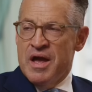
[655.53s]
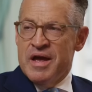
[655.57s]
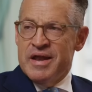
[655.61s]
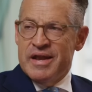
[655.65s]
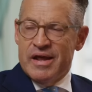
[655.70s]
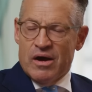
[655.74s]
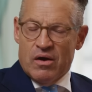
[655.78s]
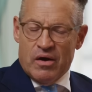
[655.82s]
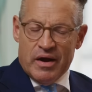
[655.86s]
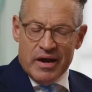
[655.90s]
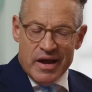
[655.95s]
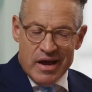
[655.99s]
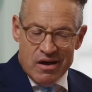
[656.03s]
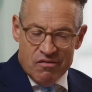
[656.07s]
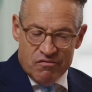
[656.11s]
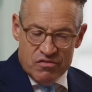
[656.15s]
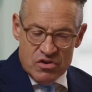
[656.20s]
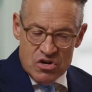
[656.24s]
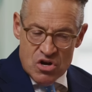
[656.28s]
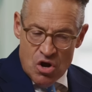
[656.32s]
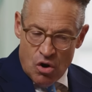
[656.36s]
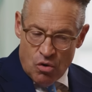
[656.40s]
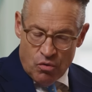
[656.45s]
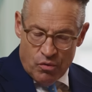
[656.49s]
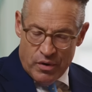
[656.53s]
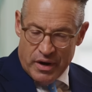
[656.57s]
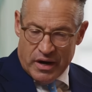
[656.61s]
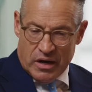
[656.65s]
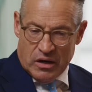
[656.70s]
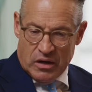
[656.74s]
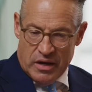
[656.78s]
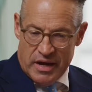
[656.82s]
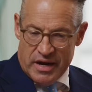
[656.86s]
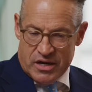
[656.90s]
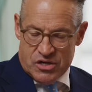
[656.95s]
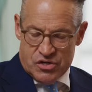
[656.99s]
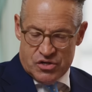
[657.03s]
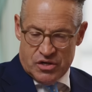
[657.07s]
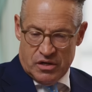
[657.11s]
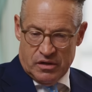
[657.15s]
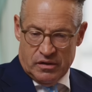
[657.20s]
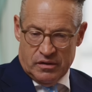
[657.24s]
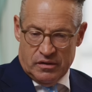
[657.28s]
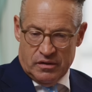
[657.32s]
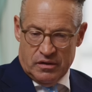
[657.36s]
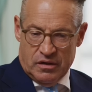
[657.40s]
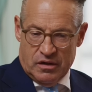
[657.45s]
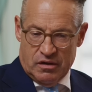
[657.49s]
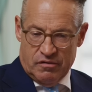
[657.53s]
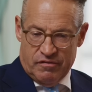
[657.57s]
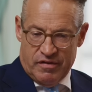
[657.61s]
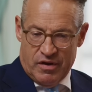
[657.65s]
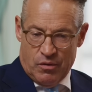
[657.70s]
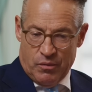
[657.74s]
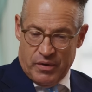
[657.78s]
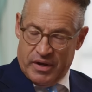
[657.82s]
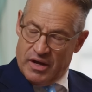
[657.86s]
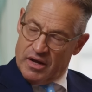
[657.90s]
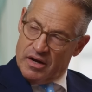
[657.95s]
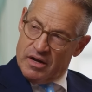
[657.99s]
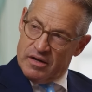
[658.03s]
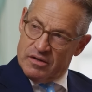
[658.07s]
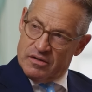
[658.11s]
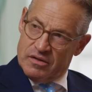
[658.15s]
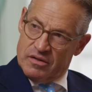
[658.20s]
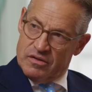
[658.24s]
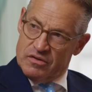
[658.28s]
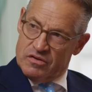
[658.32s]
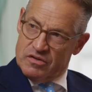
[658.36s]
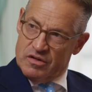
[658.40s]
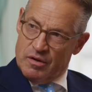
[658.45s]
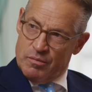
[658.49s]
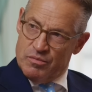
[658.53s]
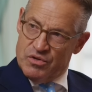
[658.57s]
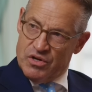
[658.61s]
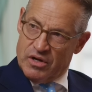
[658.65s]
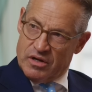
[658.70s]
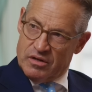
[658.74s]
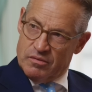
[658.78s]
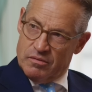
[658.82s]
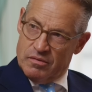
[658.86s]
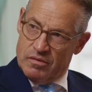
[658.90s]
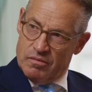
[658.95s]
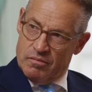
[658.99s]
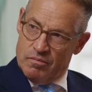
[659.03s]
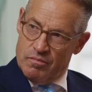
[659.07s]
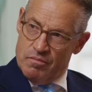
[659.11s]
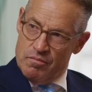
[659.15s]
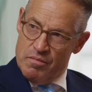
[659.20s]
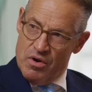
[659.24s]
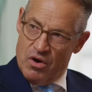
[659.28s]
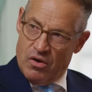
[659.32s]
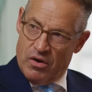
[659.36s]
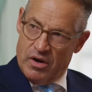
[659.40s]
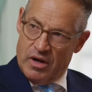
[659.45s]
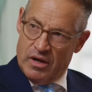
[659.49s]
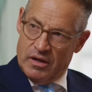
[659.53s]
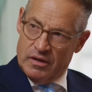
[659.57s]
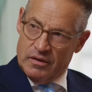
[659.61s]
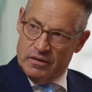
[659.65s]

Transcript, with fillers: now i have no recollection of how we got onto the subject mary